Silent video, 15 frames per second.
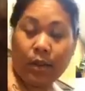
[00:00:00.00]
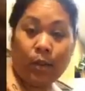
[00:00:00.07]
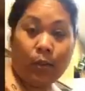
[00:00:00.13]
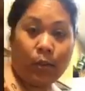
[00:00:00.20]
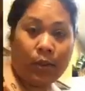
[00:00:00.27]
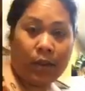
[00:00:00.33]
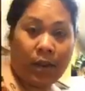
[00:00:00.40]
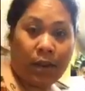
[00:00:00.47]

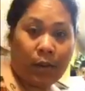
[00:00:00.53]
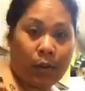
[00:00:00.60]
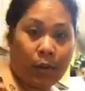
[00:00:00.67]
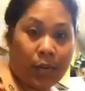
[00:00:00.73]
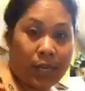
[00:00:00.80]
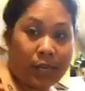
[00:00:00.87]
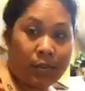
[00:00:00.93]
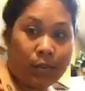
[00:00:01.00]
we are
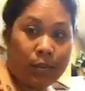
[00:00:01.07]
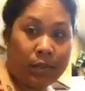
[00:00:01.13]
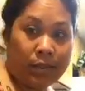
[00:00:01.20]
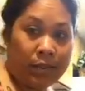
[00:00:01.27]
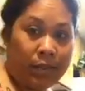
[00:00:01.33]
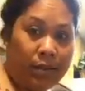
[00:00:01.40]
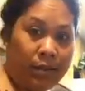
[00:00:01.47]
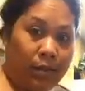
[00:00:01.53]
going to
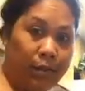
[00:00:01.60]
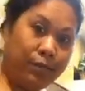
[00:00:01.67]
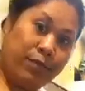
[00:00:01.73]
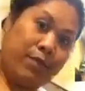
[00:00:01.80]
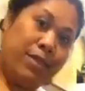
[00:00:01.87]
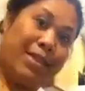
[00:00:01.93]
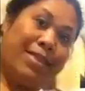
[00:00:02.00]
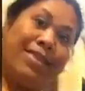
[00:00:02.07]
start off
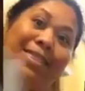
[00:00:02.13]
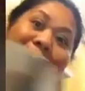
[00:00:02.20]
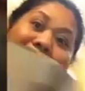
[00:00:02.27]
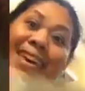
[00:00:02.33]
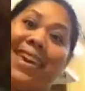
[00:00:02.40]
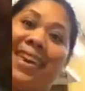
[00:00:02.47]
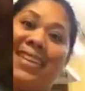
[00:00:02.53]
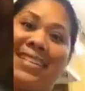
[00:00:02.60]
with
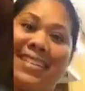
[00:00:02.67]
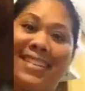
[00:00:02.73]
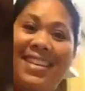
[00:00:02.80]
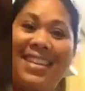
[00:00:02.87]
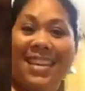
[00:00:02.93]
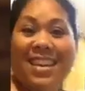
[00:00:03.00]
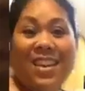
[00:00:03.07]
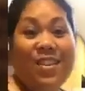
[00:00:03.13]
this.
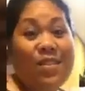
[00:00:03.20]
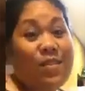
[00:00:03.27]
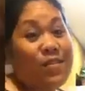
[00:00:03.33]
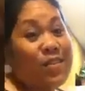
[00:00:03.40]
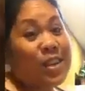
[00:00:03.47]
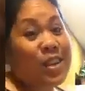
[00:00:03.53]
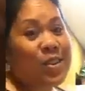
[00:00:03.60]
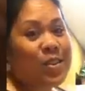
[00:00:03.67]
If
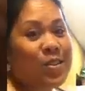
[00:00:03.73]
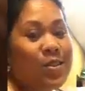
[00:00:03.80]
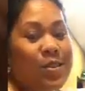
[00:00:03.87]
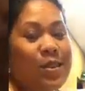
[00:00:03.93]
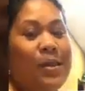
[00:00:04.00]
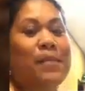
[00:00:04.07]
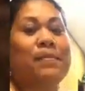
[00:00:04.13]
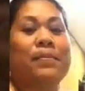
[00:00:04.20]
you
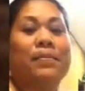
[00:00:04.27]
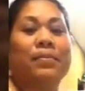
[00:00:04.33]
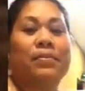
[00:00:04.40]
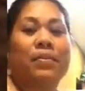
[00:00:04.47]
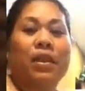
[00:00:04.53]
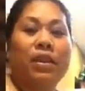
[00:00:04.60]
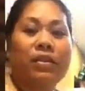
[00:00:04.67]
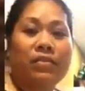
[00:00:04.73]

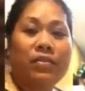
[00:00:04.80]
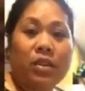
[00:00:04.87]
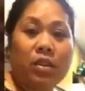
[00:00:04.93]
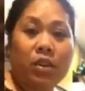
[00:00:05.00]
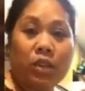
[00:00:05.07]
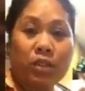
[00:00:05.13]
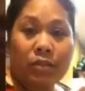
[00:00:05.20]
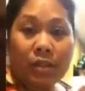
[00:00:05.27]

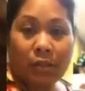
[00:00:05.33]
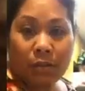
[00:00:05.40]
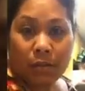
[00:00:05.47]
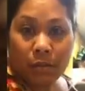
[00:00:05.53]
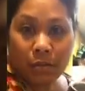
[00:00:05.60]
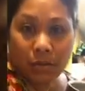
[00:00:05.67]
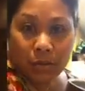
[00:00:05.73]
go to a Goodwill